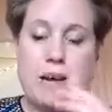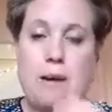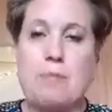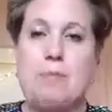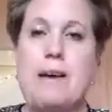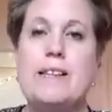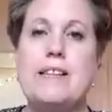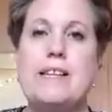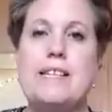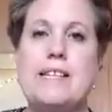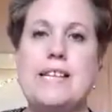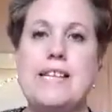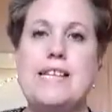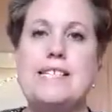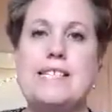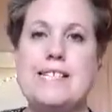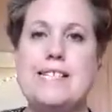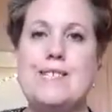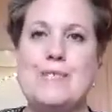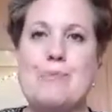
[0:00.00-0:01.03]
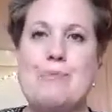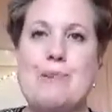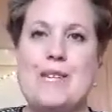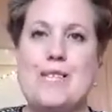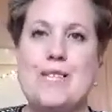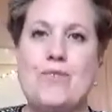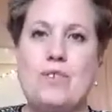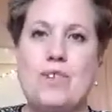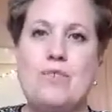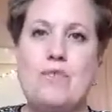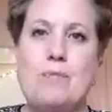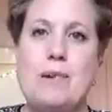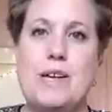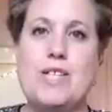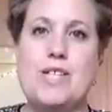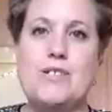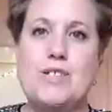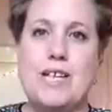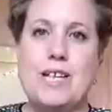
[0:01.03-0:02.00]
But that there is this piece of
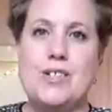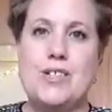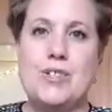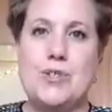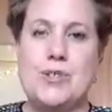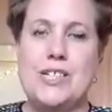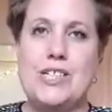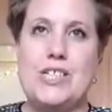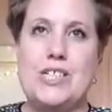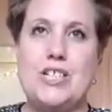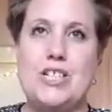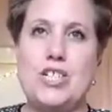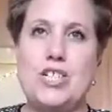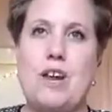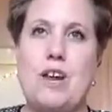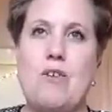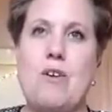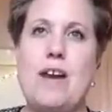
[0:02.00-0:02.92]
information that I do need to share,